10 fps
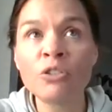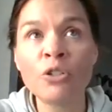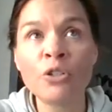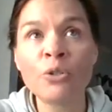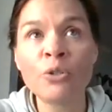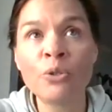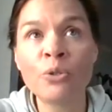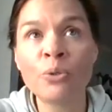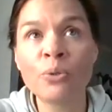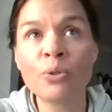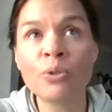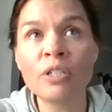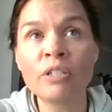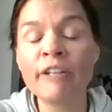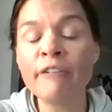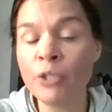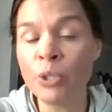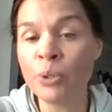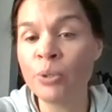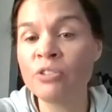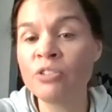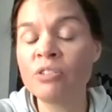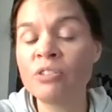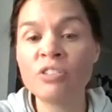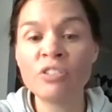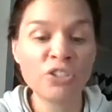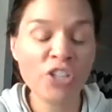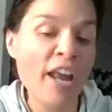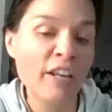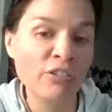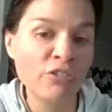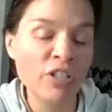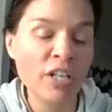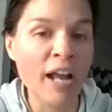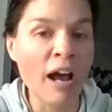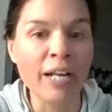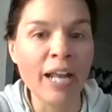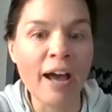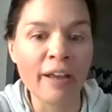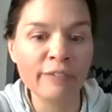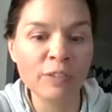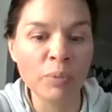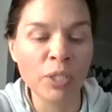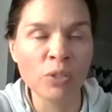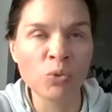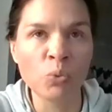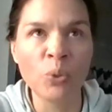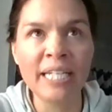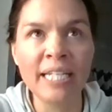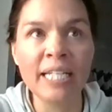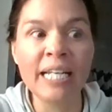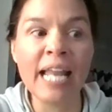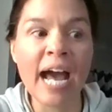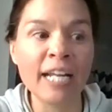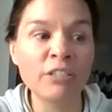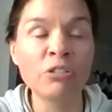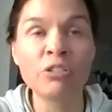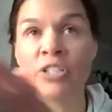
to refuse change in our lives because we like to